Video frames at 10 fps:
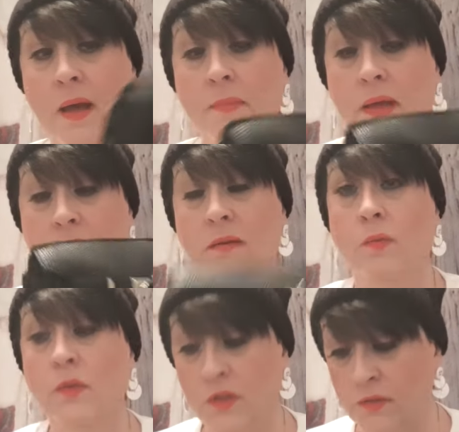I mean,
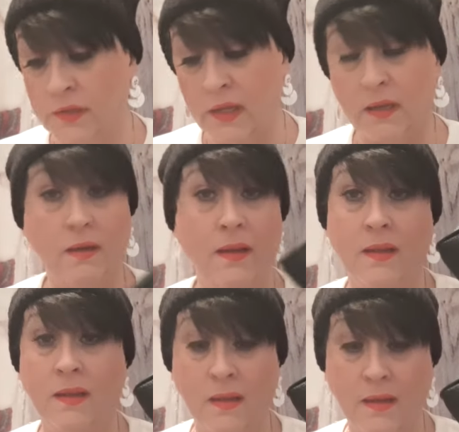well, you've seen, it,
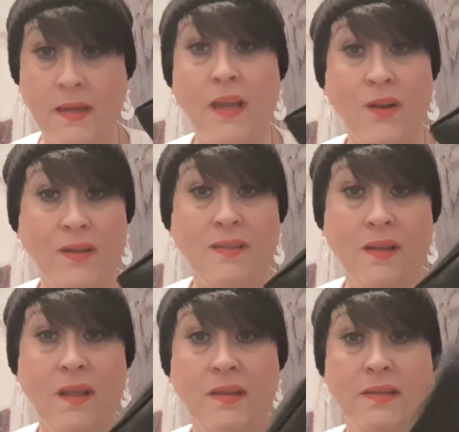it carries a
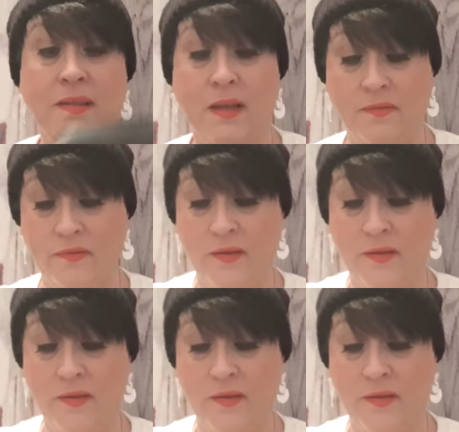lot of stuff.